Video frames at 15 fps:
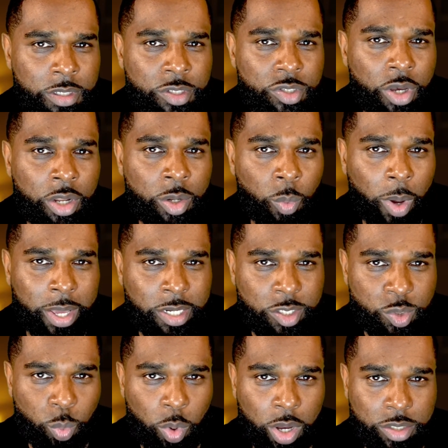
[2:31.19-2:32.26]
He's gone away and
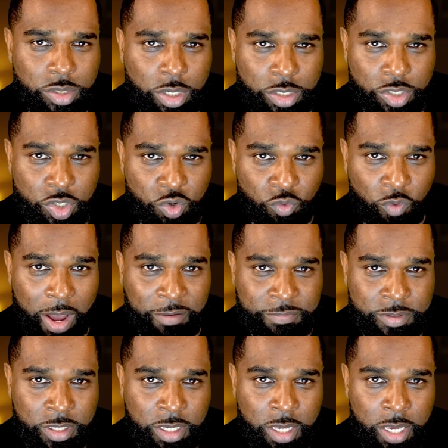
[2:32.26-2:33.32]
he's worked on his
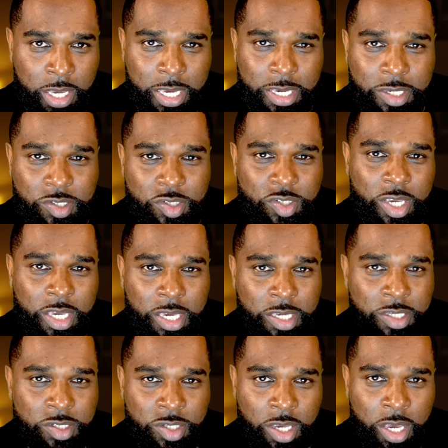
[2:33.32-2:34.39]
craft. He
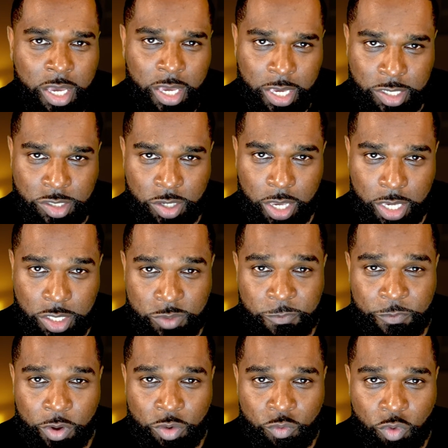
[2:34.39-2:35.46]
sees his
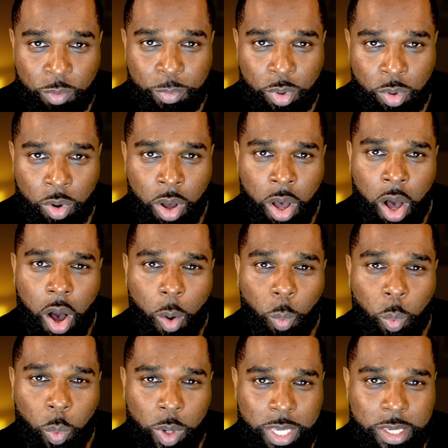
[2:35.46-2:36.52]
vulnerable,
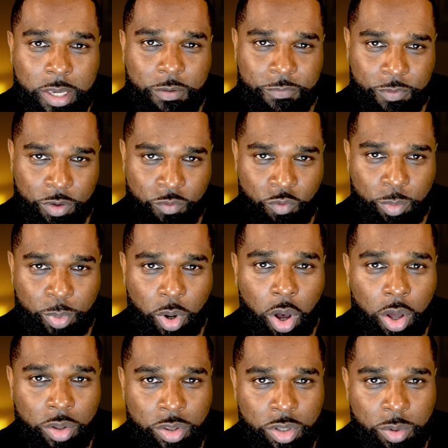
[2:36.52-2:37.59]
weak, vulnerable
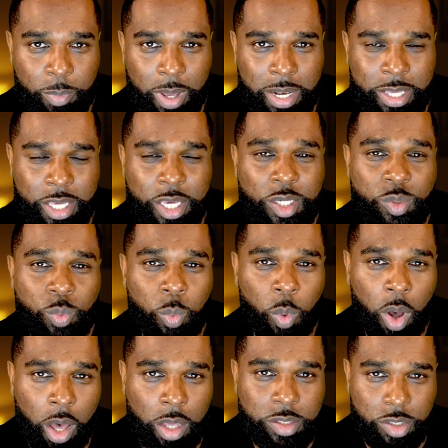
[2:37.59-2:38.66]
underbelly. He's
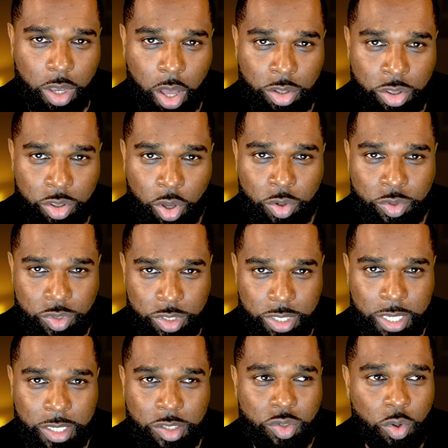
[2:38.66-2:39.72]
worked on those
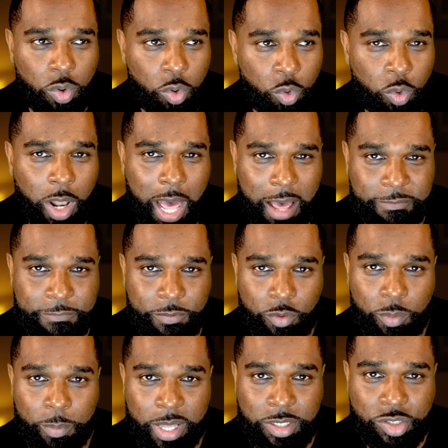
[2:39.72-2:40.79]
things all
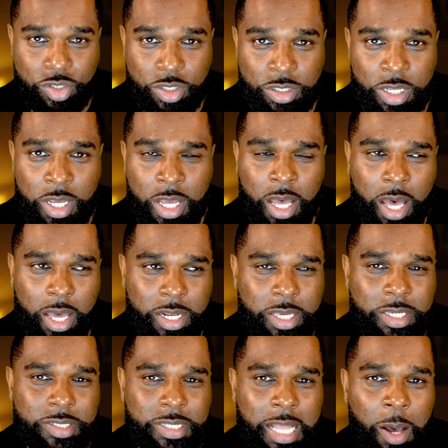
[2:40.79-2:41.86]
aforementioned, and
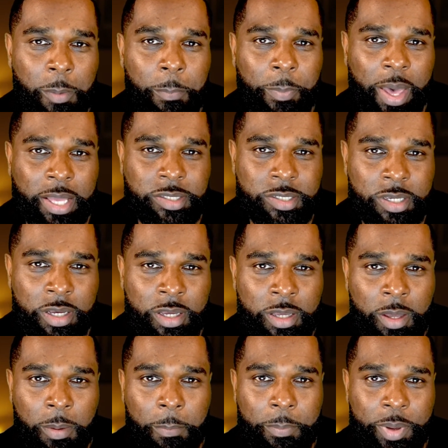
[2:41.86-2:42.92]
he's now better,
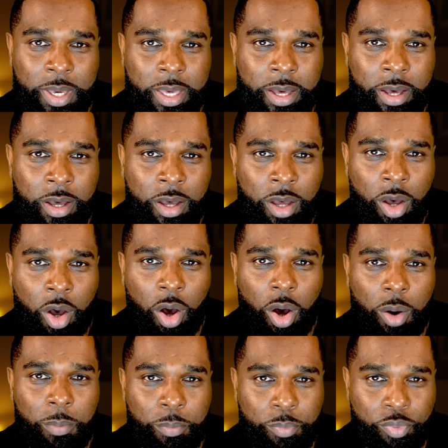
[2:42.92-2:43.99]
bigger
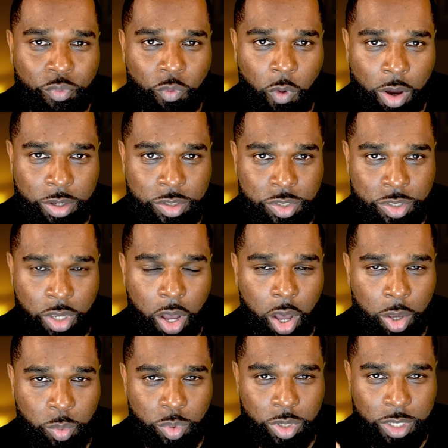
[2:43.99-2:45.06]
and brighter.
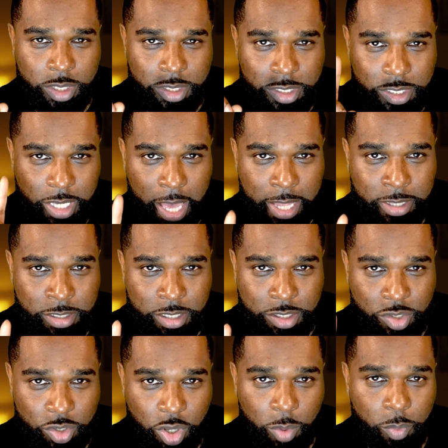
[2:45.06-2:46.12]
I would contend
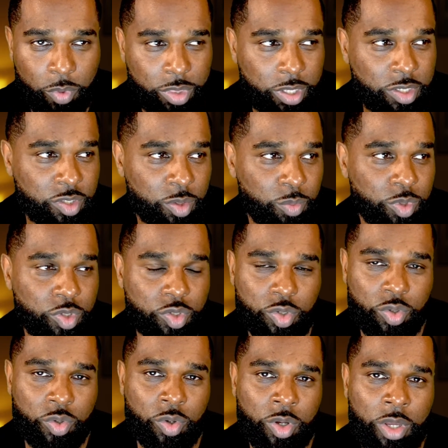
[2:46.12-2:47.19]
there's a couple of things that we
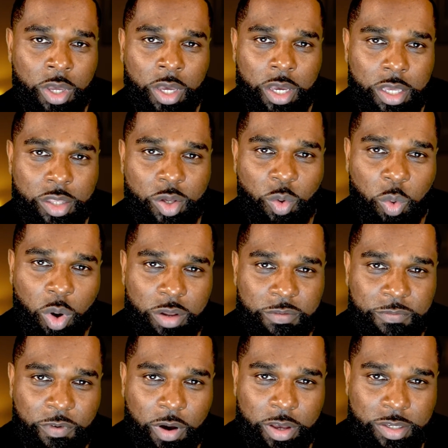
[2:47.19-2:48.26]
saw in the
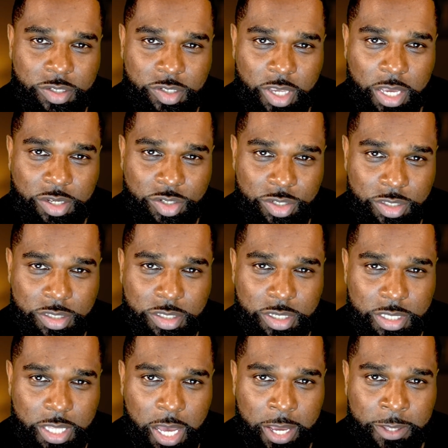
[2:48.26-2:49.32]
qualifying session
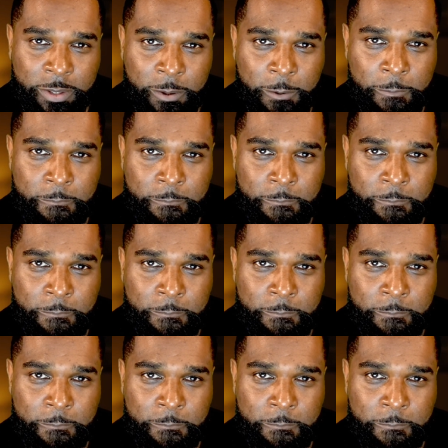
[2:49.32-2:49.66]
today,